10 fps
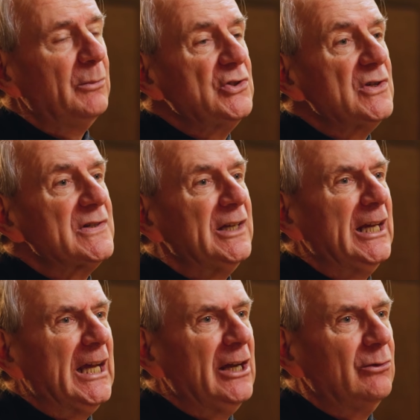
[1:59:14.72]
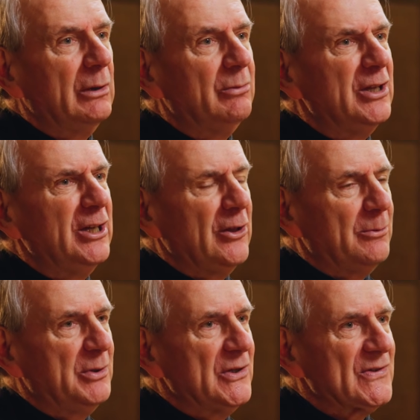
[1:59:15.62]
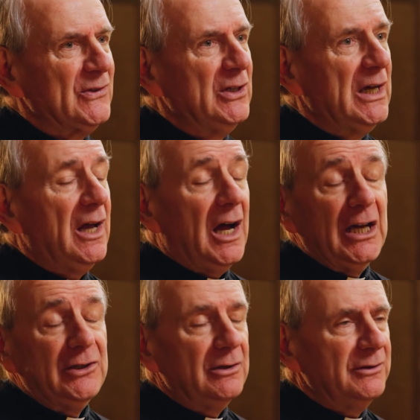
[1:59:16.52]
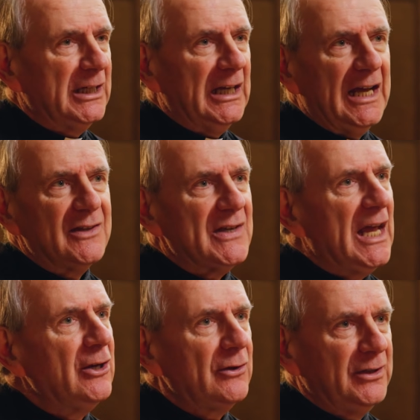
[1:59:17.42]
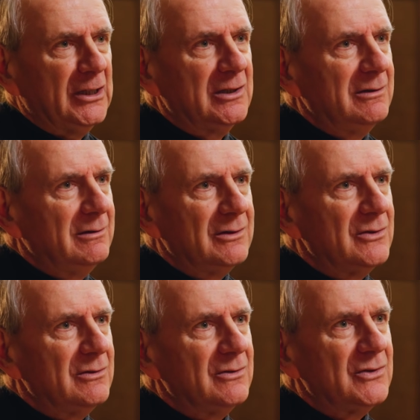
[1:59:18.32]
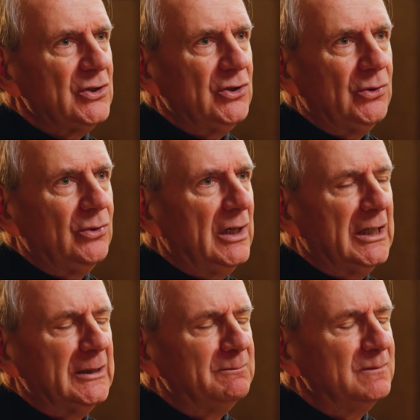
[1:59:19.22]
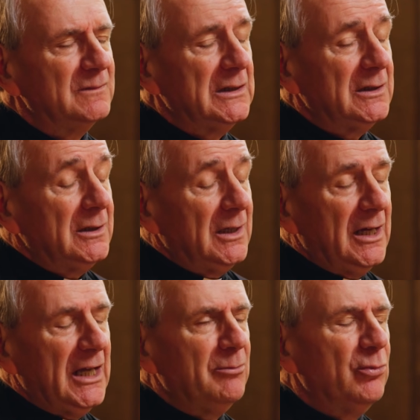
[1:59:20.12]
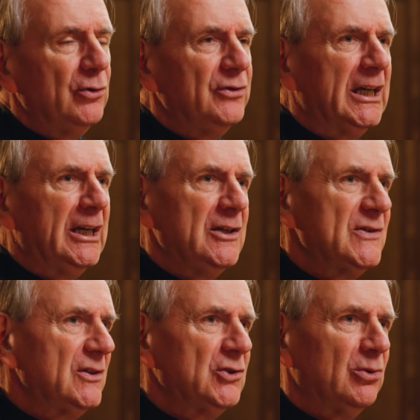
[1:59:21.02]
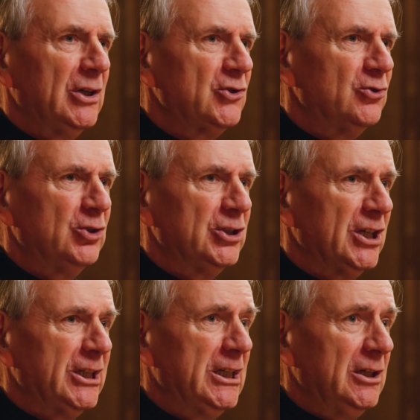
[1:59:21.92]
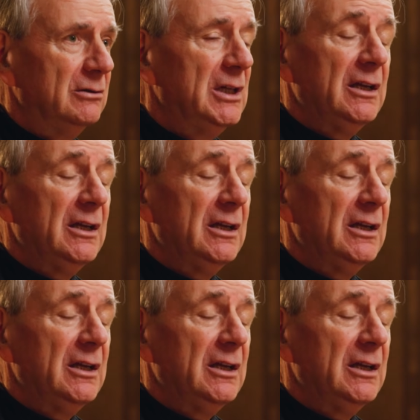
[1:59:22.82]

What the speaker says: But just getting angry with another person, I don't think adds anything to improving any situation that I know.